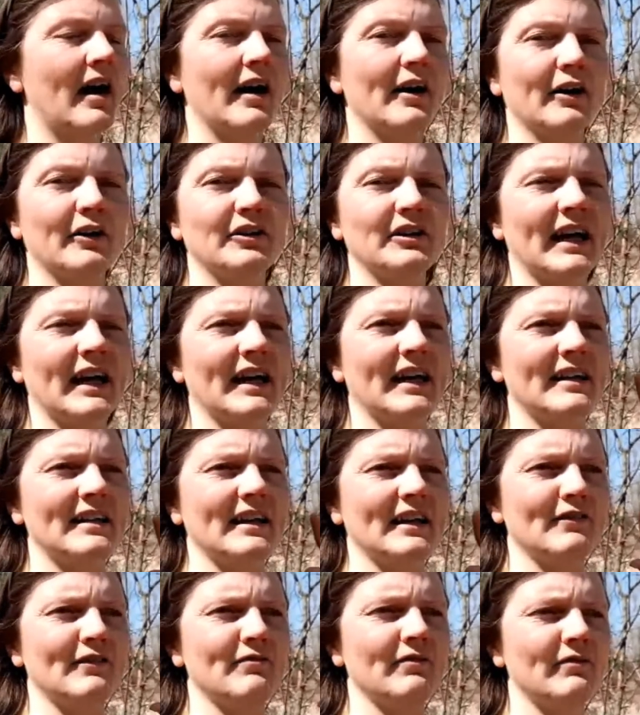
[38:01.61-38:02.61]
higher diet
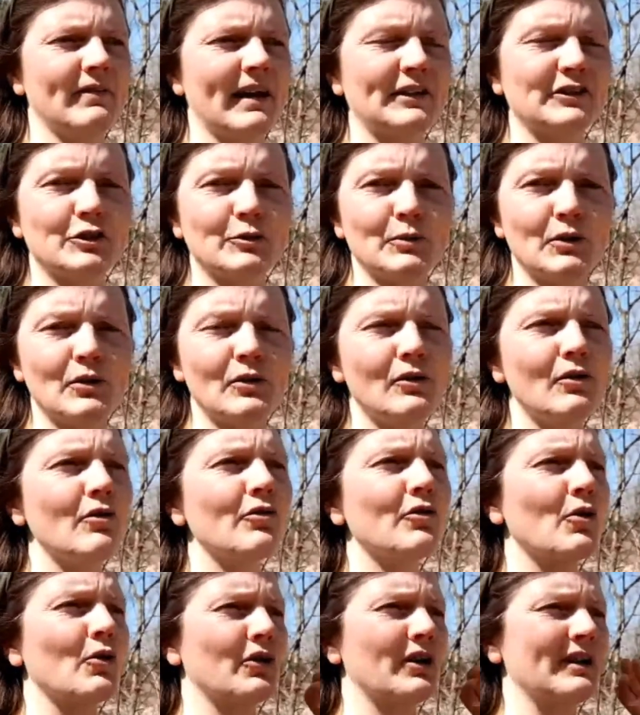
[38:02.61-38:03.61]
in
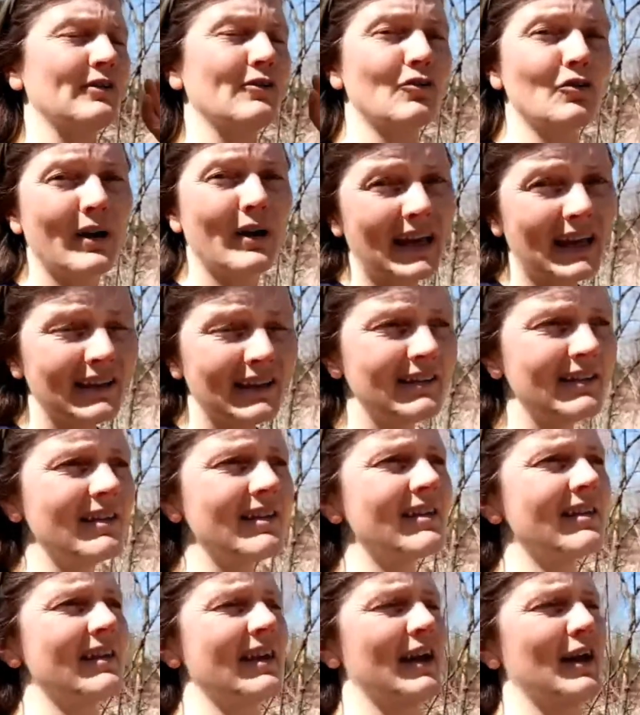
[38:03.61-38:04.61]
vegetables or in
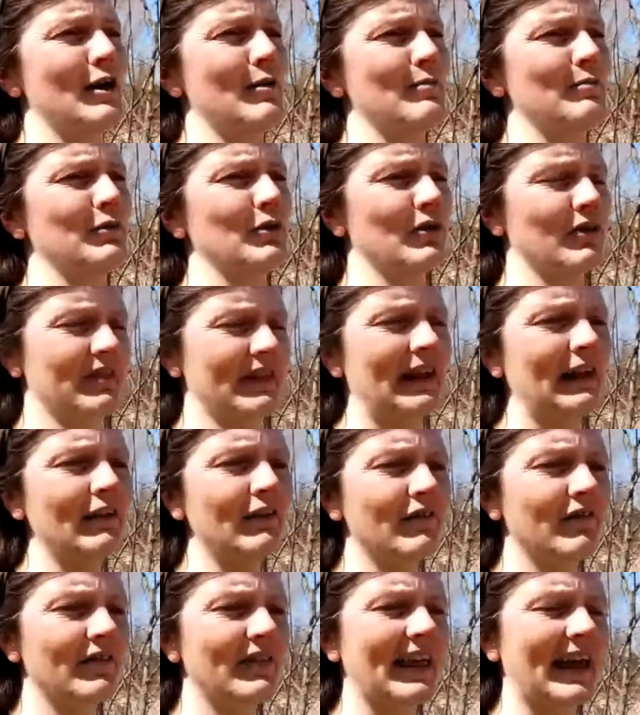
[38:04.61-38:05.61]
grains um,
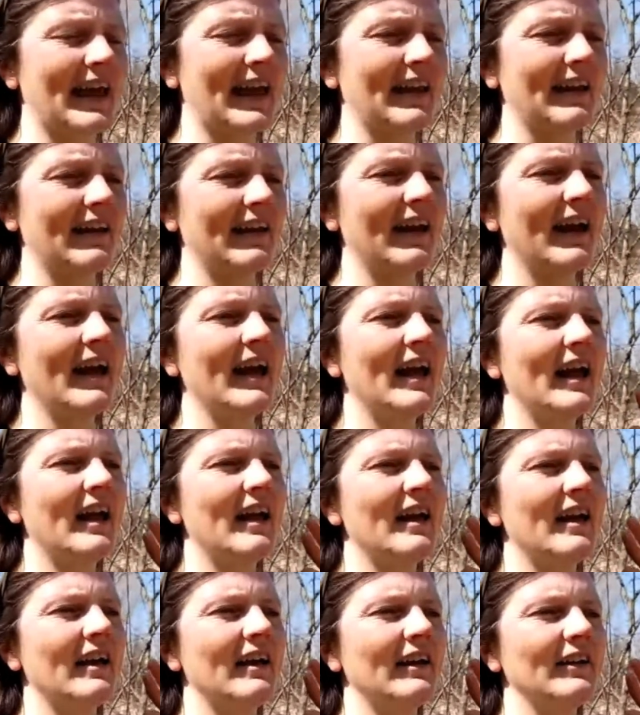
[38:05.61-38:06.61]
yourself, then
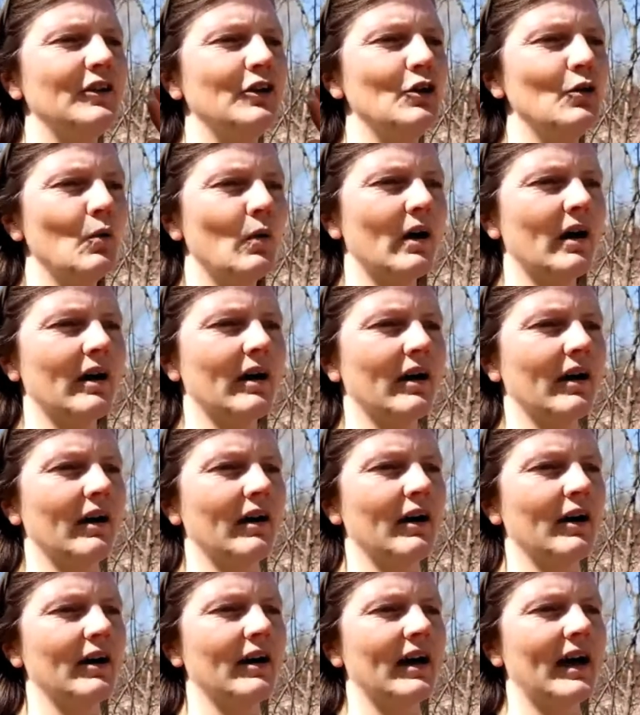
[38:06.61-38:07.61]
you
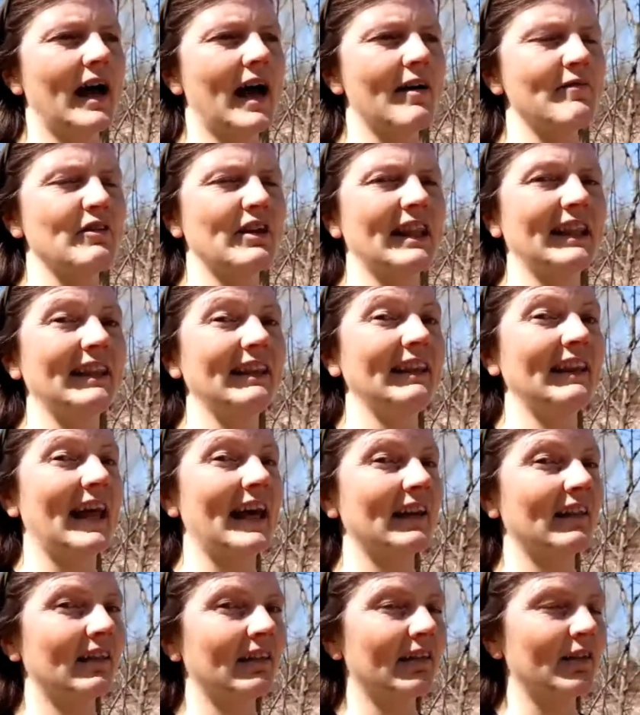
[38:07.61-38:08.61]
are having
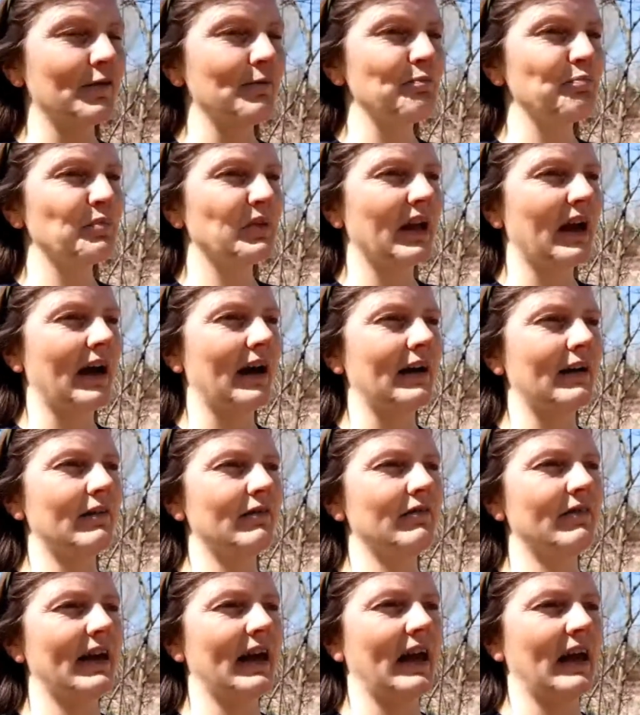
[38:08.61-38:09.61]
less
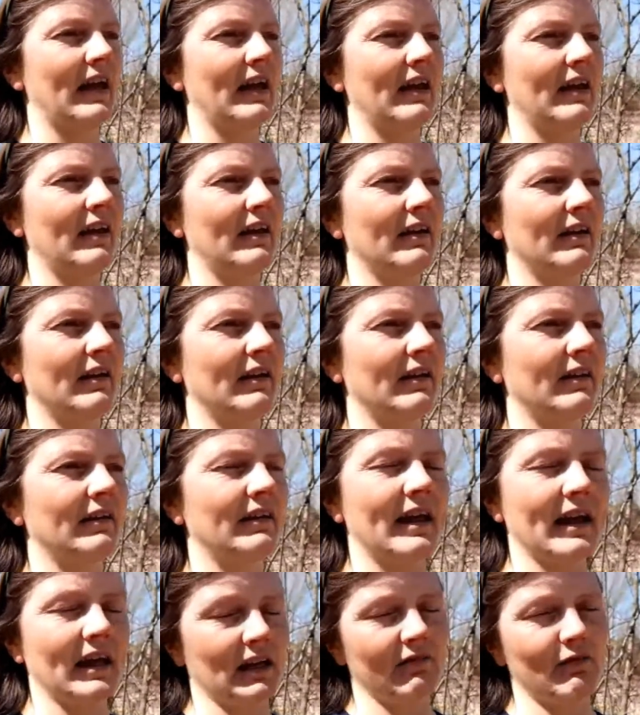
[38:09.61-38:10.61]
of a
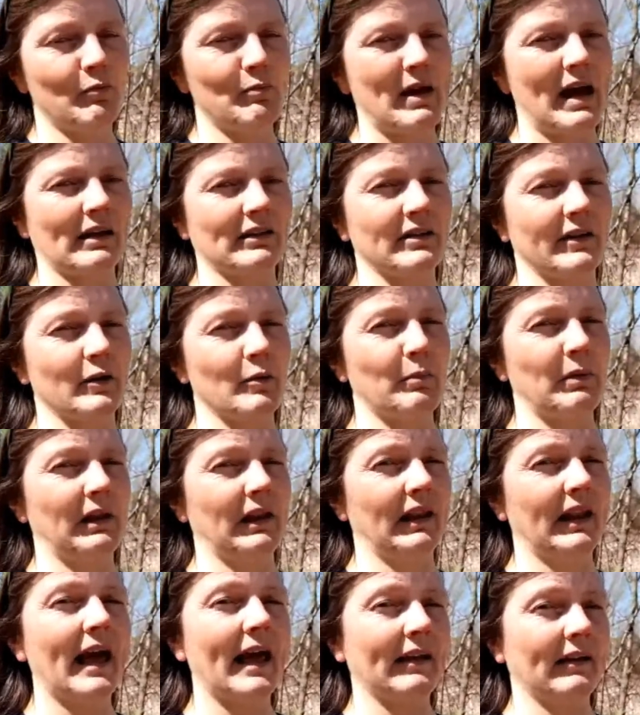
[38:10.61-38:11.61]
negative impact on the
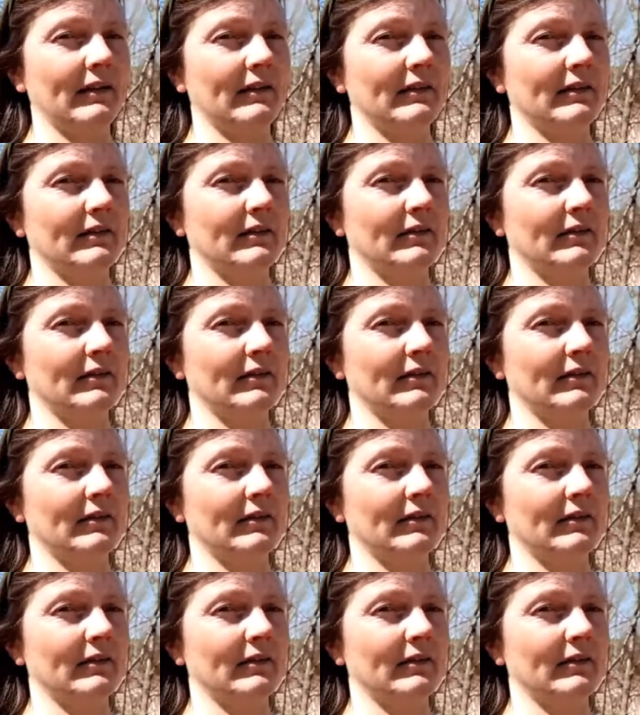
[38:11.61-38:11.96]
planet